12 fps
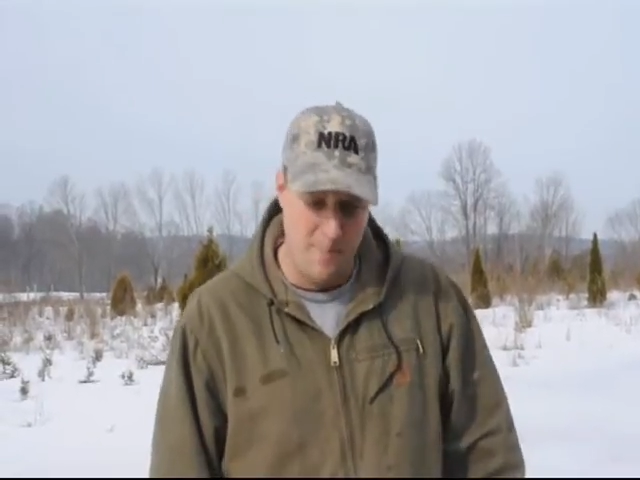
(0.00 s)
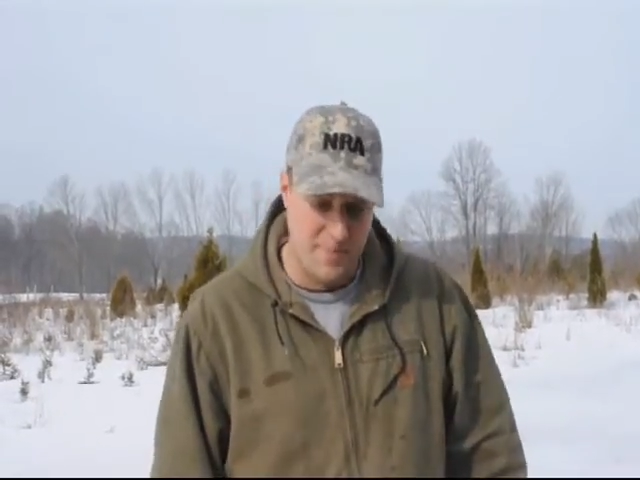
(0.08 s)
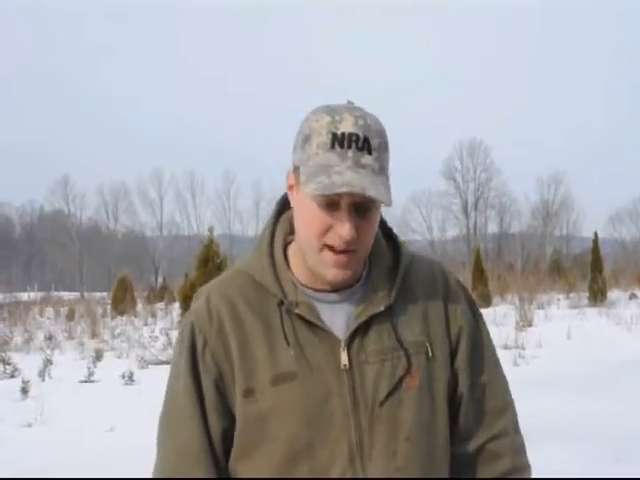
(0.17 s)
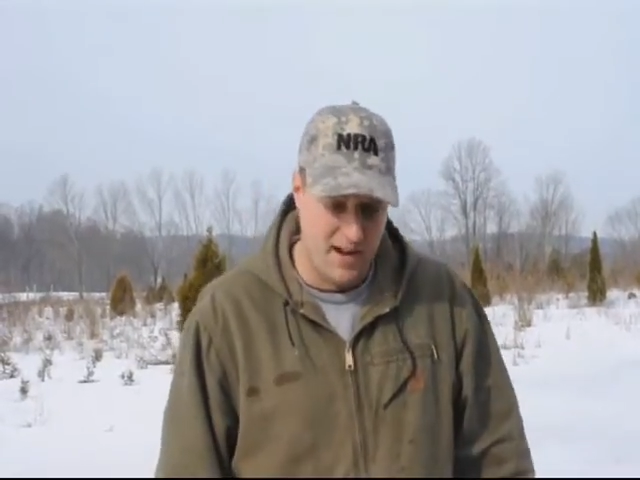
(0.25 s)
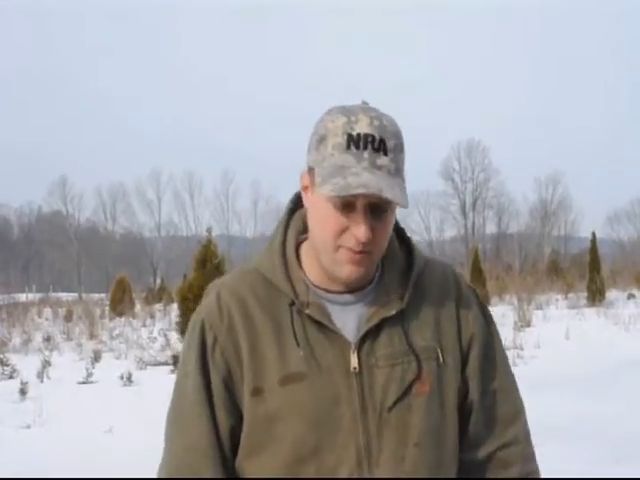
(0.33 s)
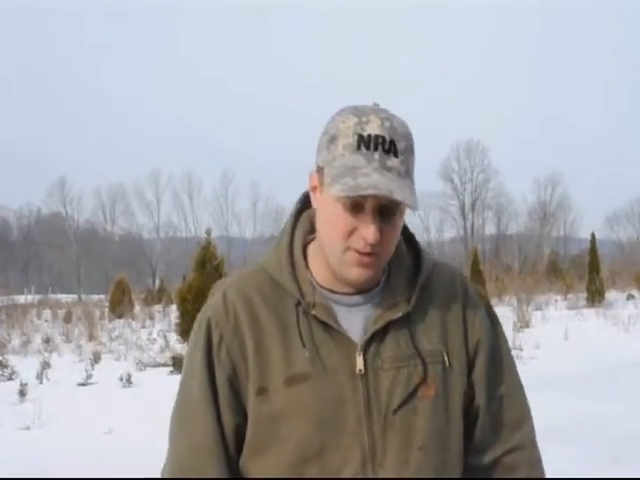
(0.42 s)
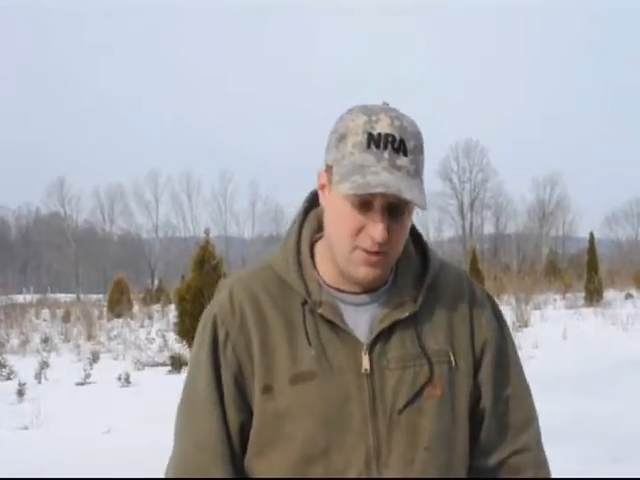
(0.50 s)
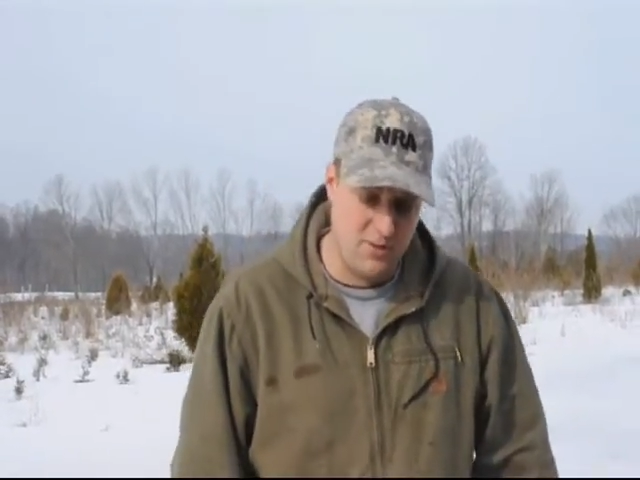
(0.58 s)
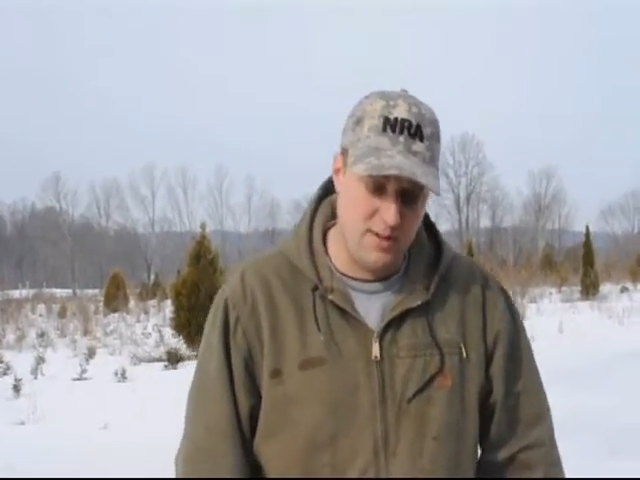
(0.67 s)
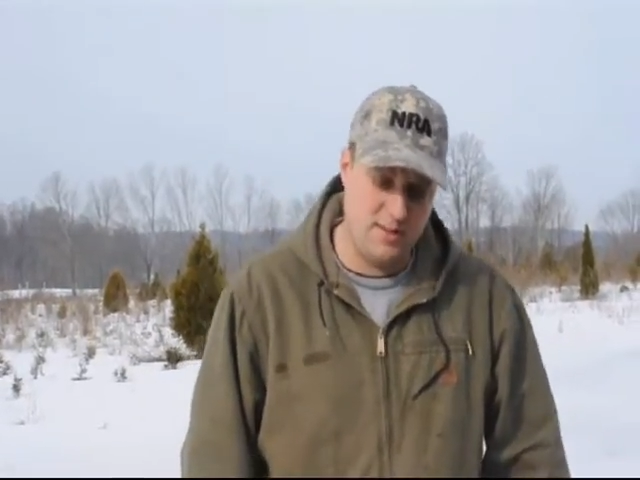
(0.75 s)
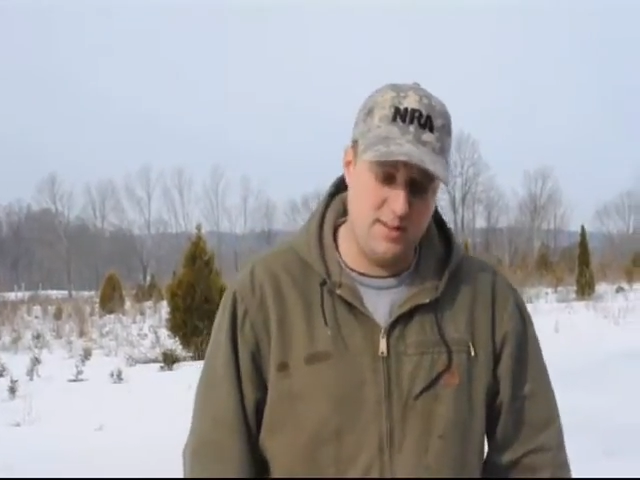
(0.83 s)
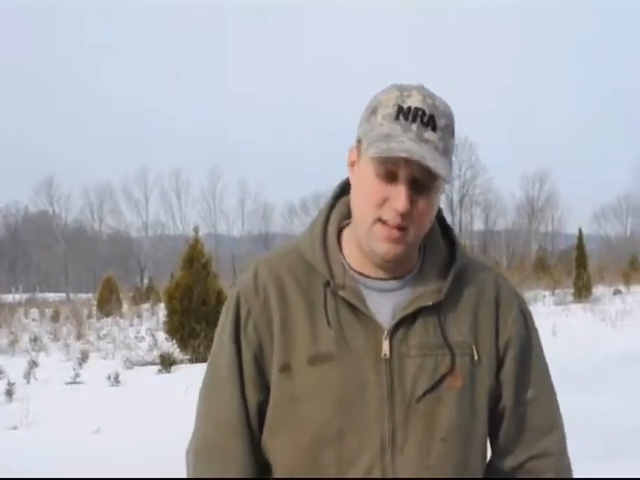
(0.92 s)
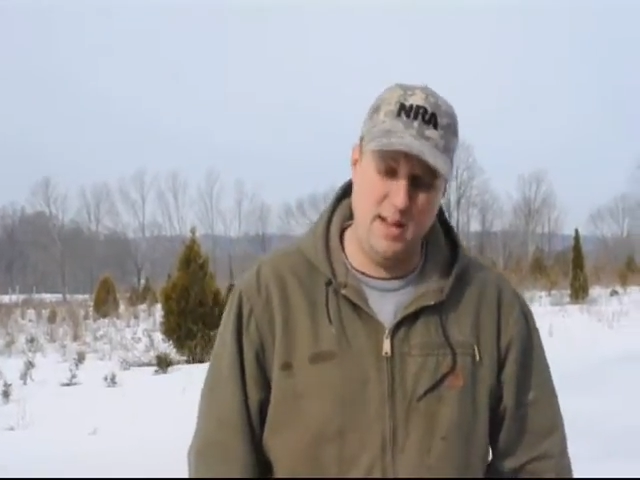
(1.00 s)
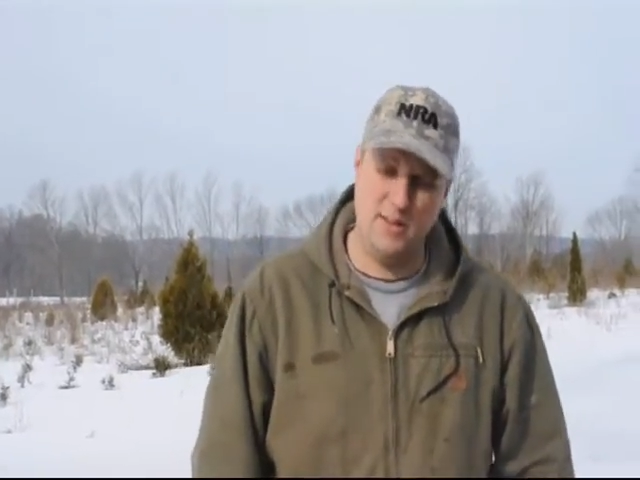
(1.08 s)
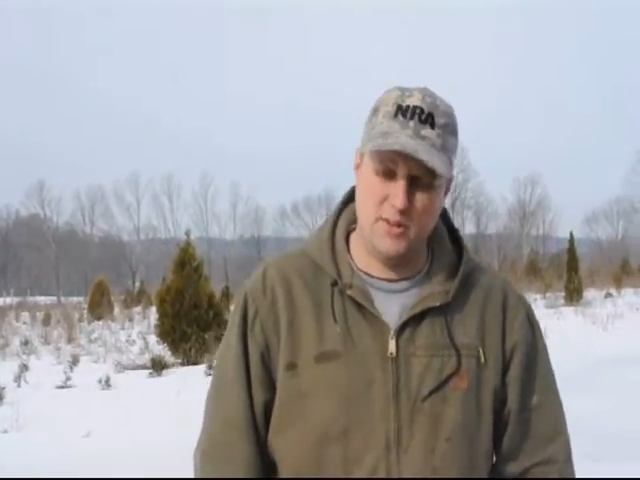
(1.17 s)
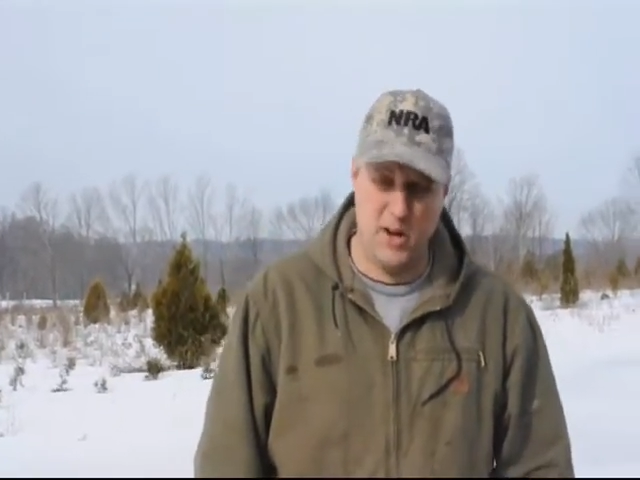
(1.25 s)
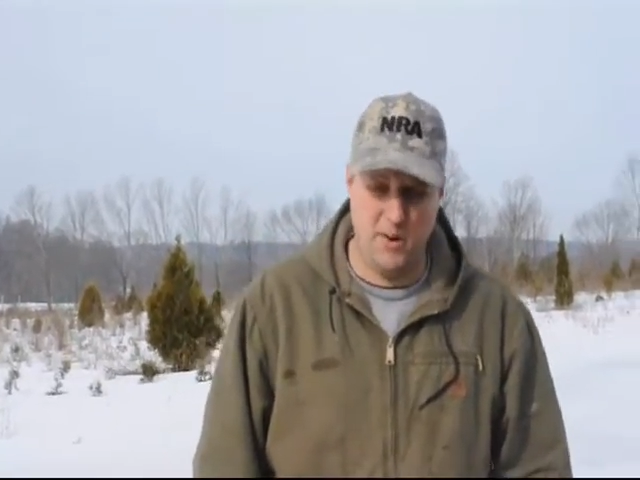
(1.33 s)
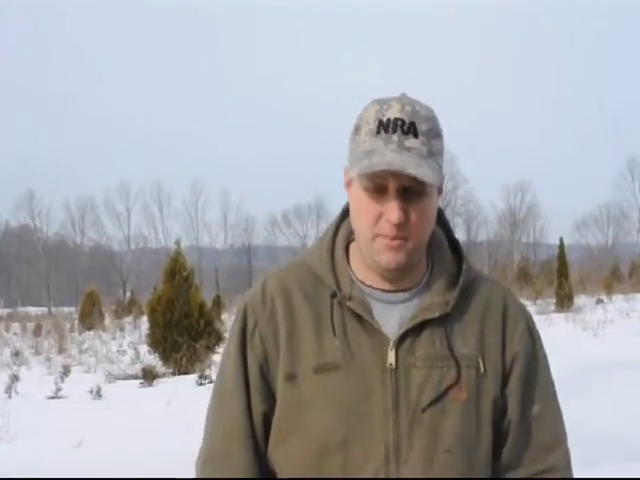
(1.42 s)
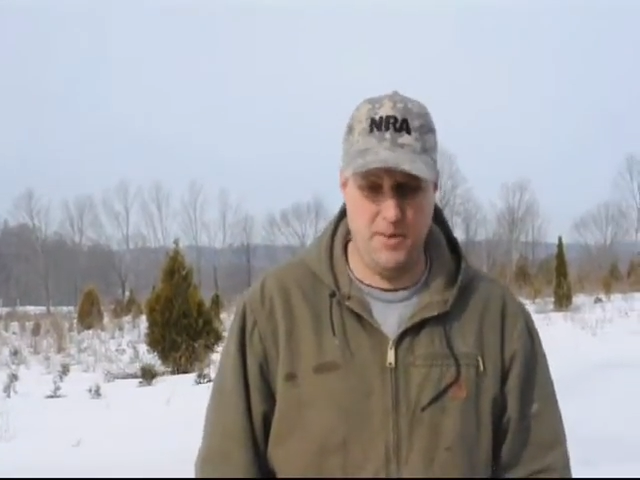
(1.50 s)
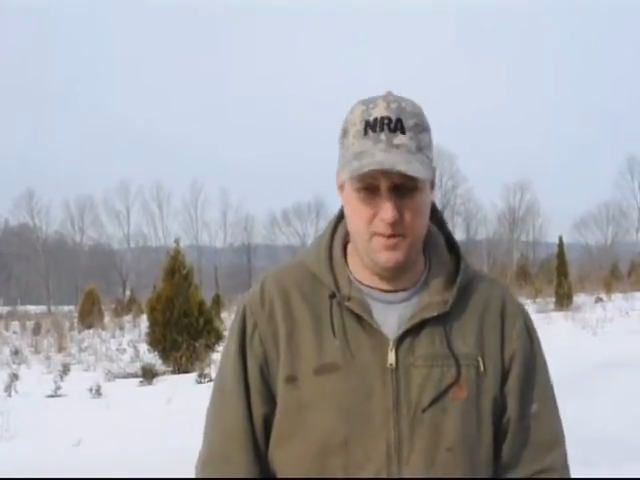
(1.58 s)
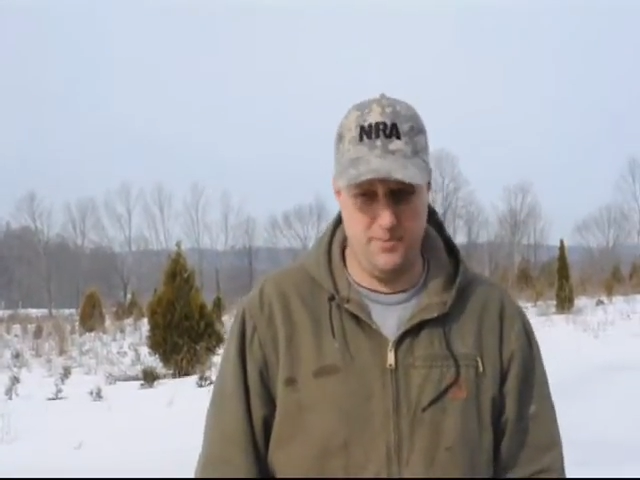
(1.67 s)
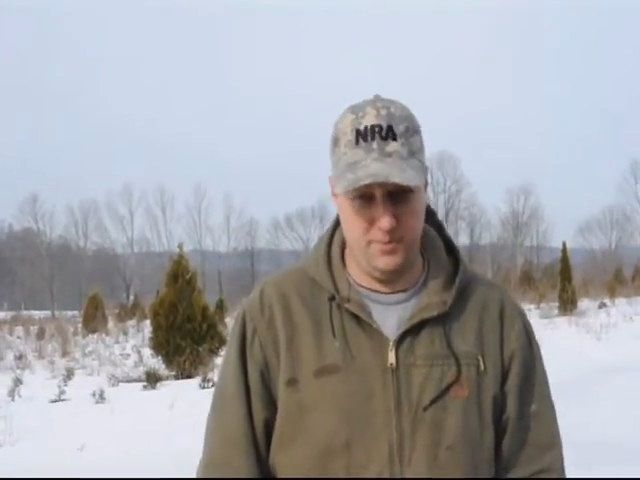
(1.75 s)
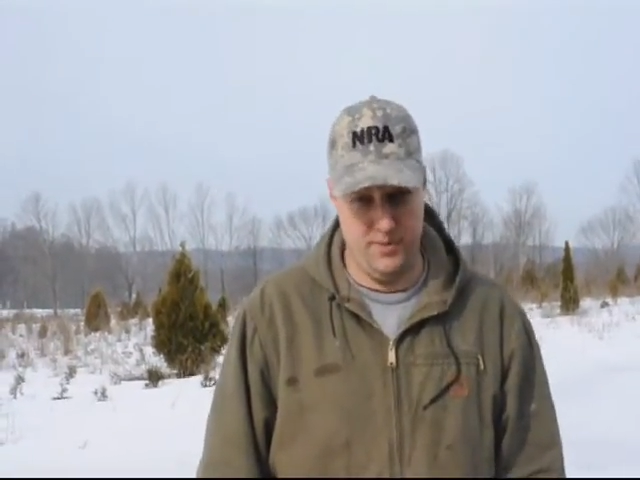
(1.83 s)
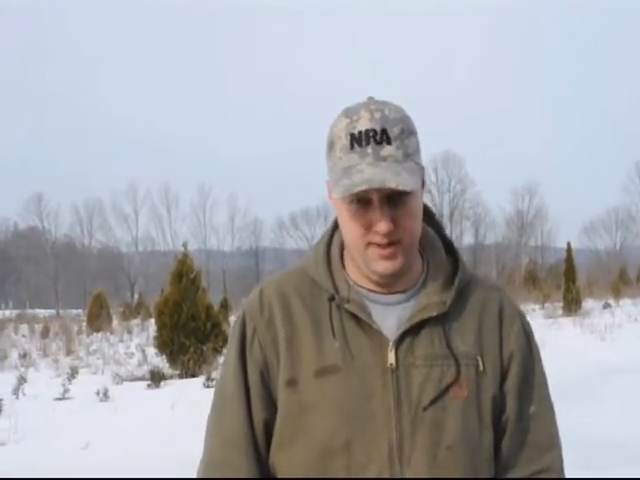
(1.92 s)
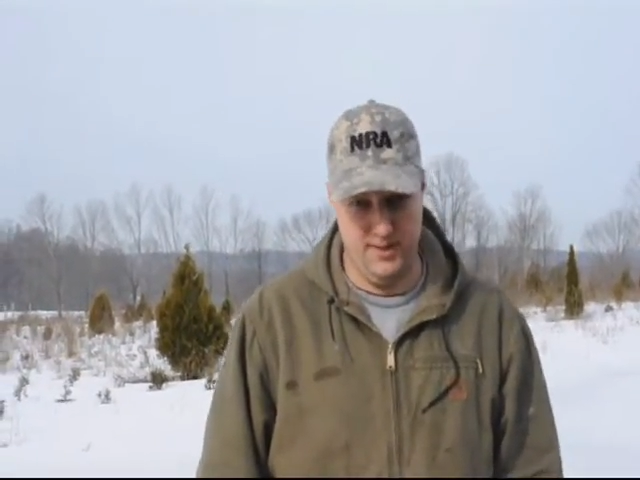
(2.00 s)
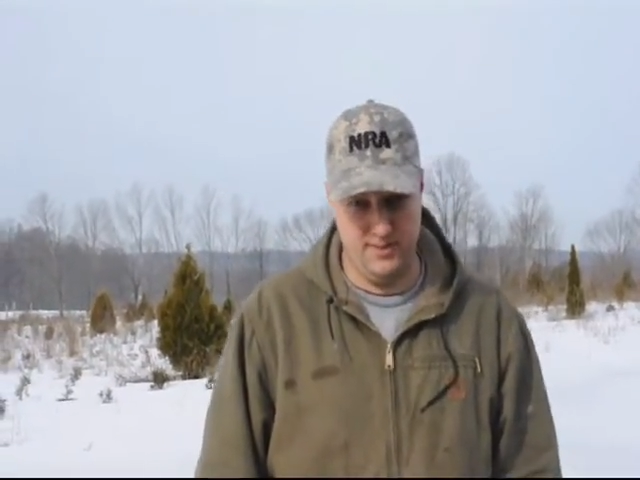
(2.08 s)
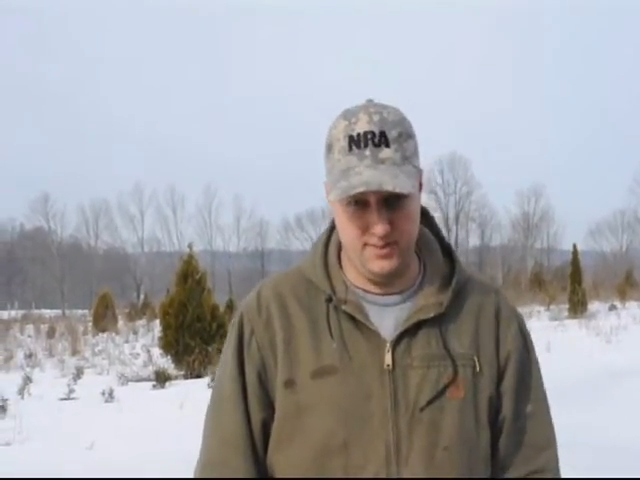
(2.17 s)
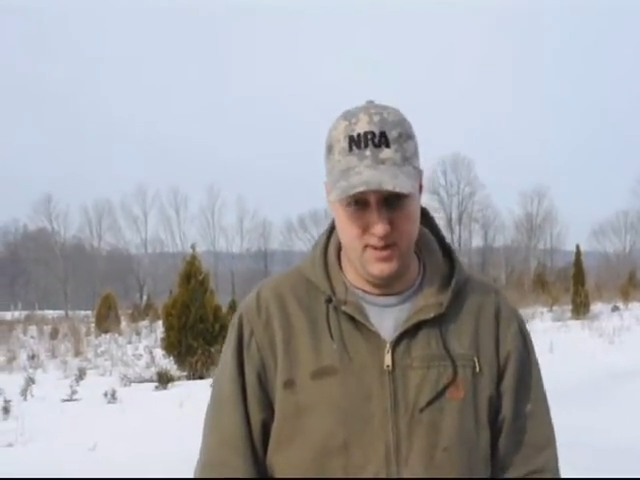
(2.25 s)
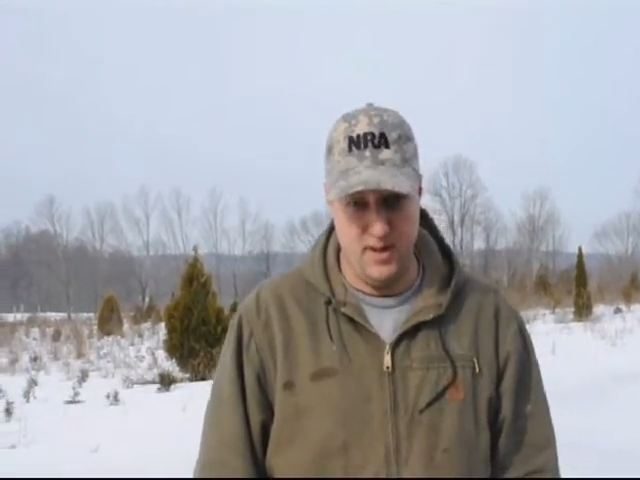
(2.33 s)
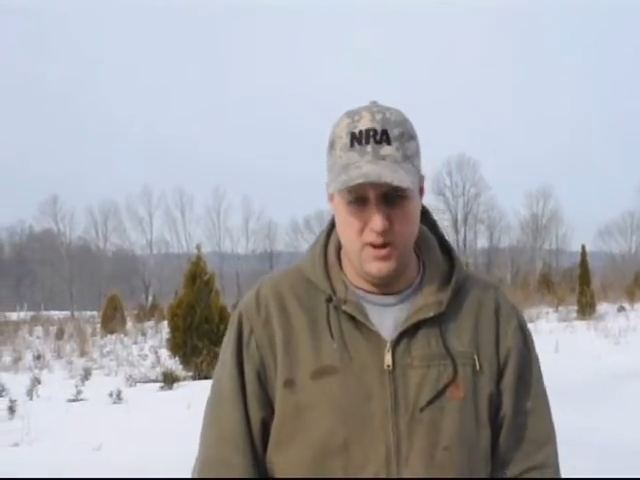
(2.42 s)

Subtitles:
Now, if you're doing determinate plants,